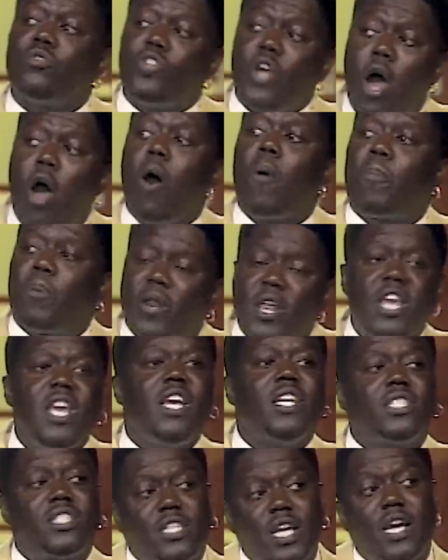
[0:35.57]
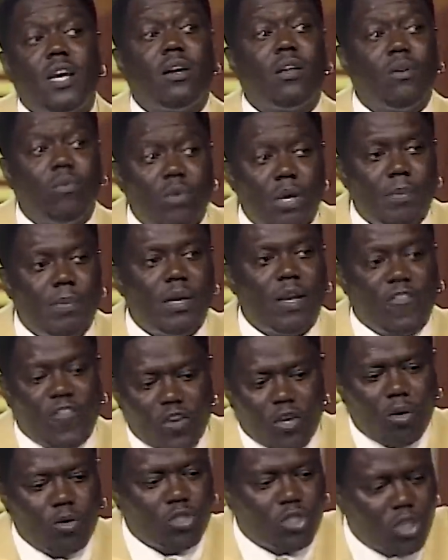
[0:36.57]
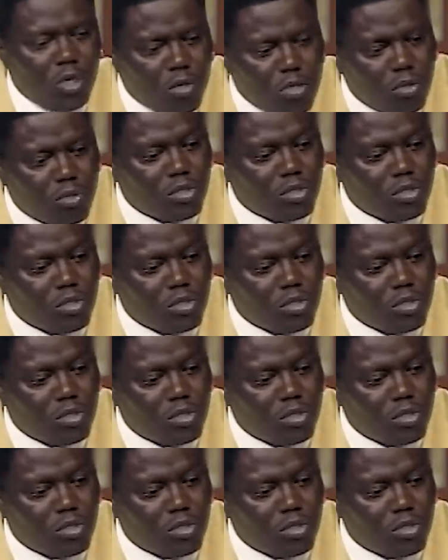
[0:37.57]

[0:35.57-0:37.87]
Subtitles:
y'all please tell the women, if you're gonna show